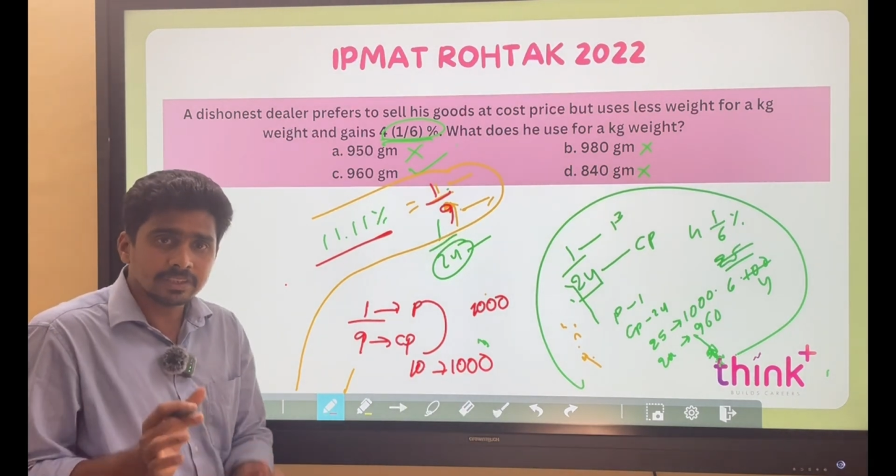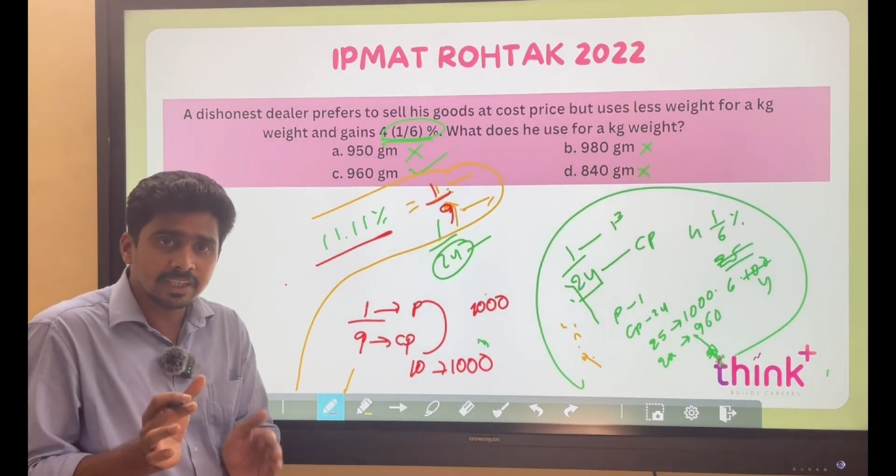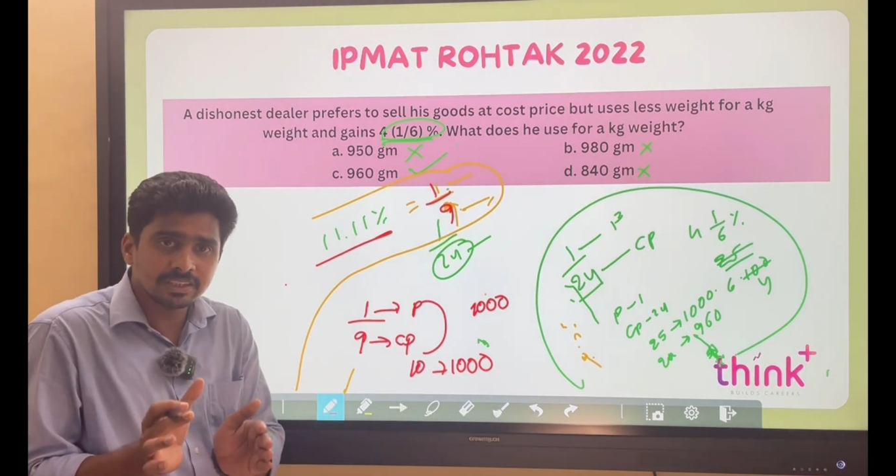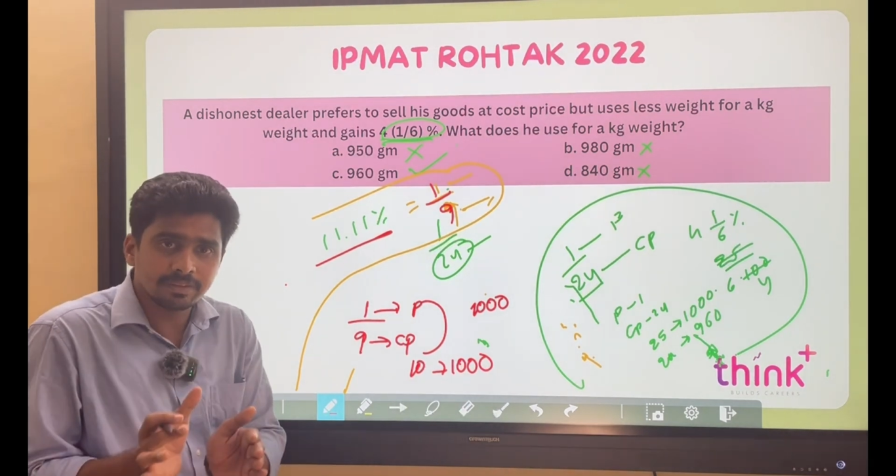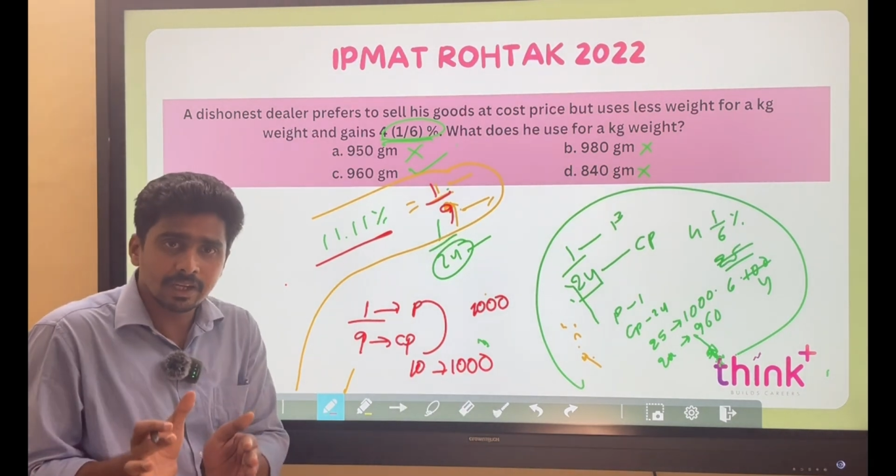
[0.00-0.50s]
means
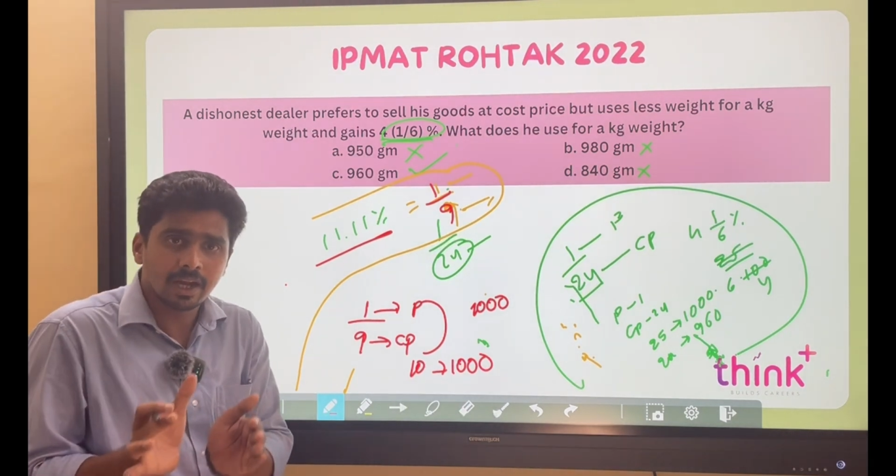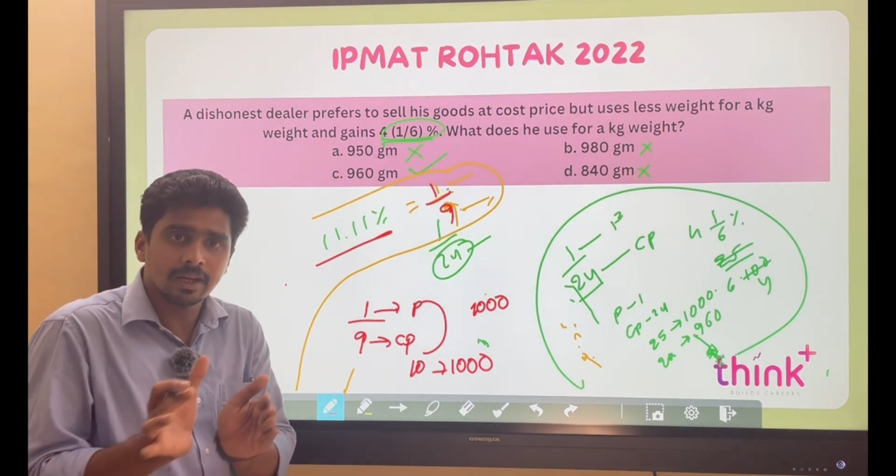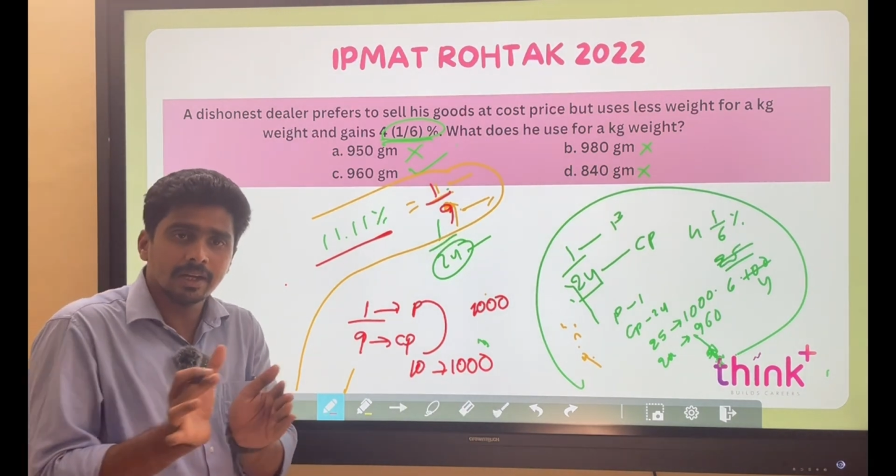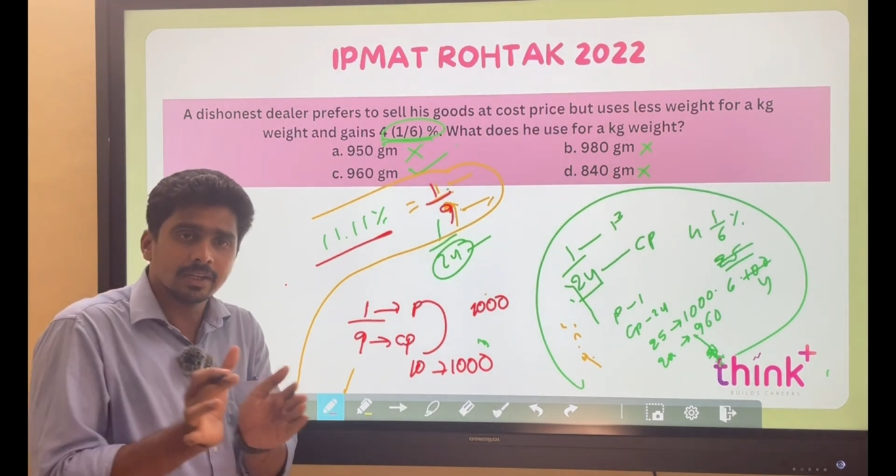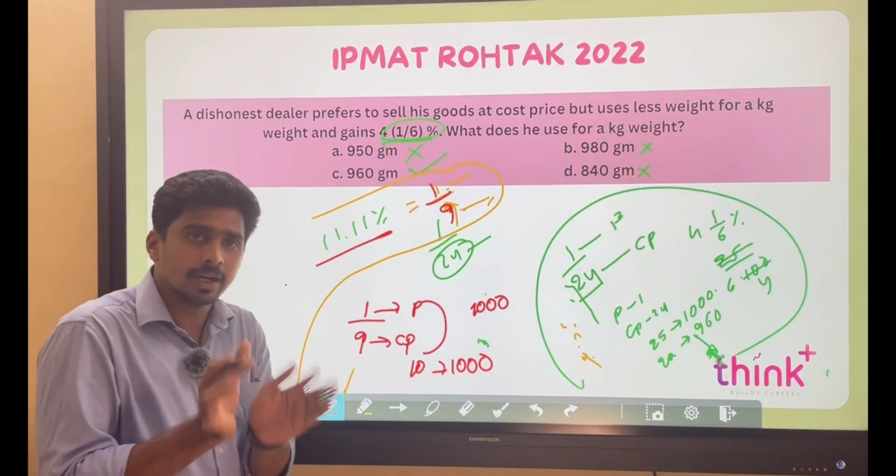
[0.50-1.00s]
he's giving
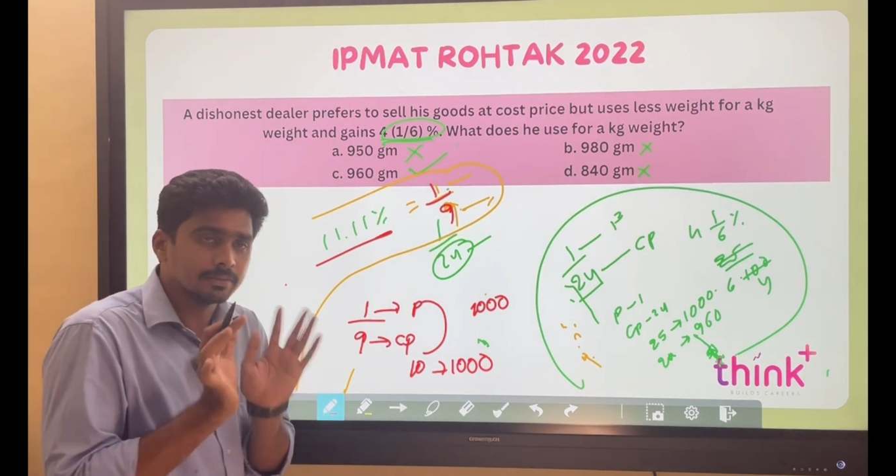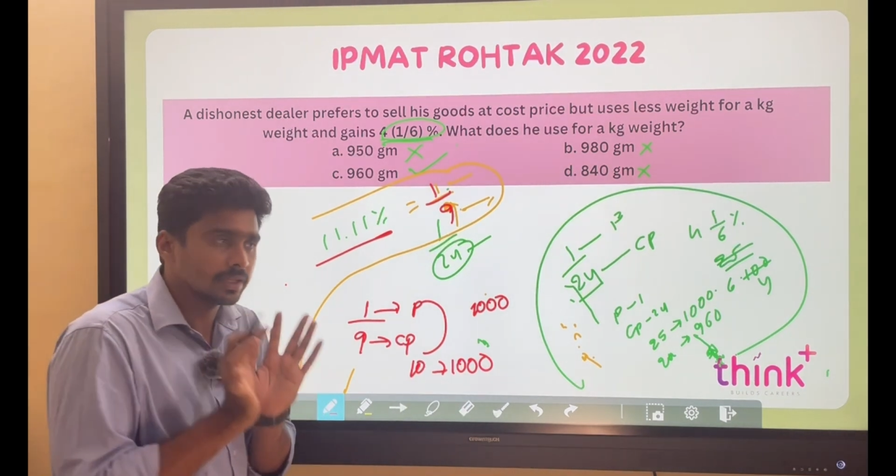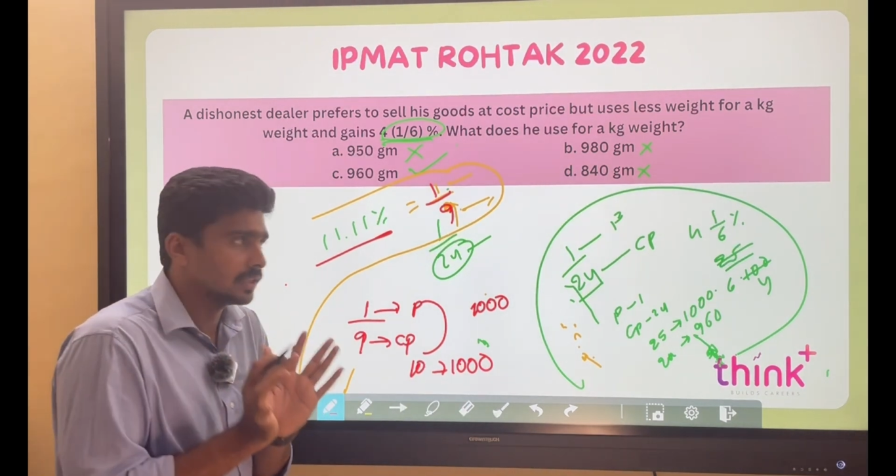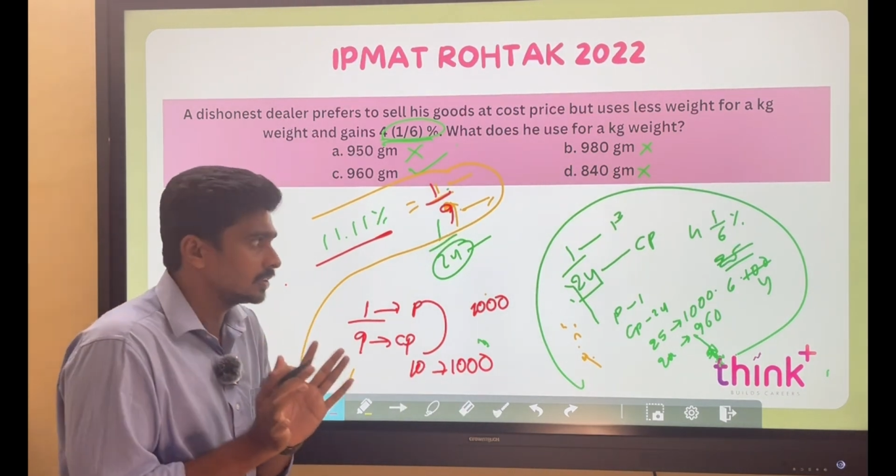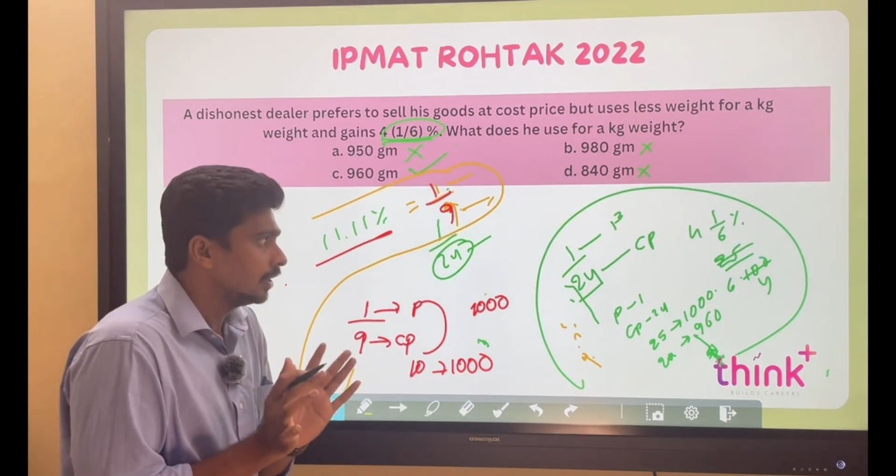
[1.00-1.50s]
100
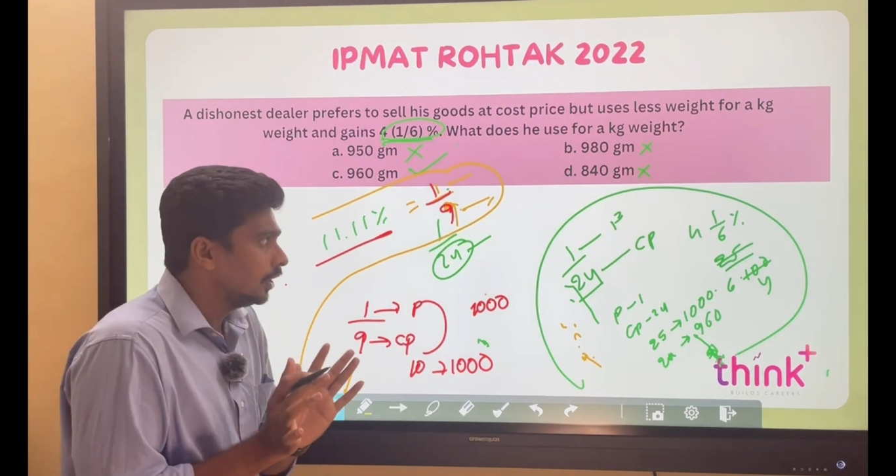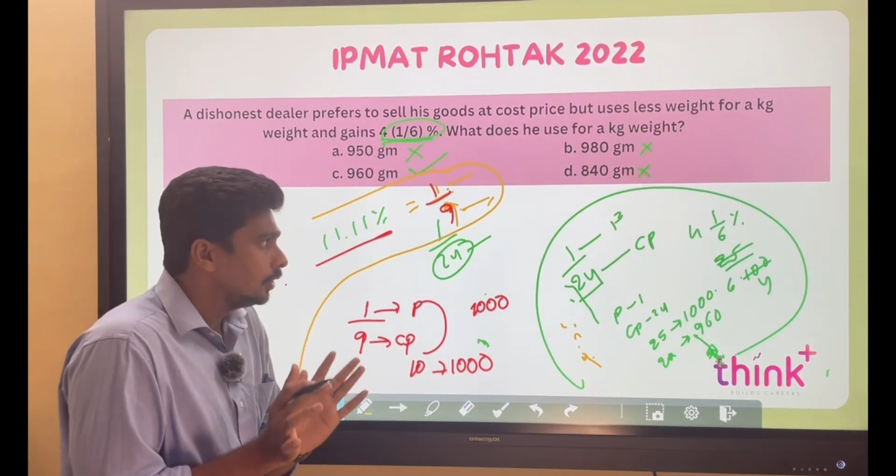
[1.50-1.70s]
grams less.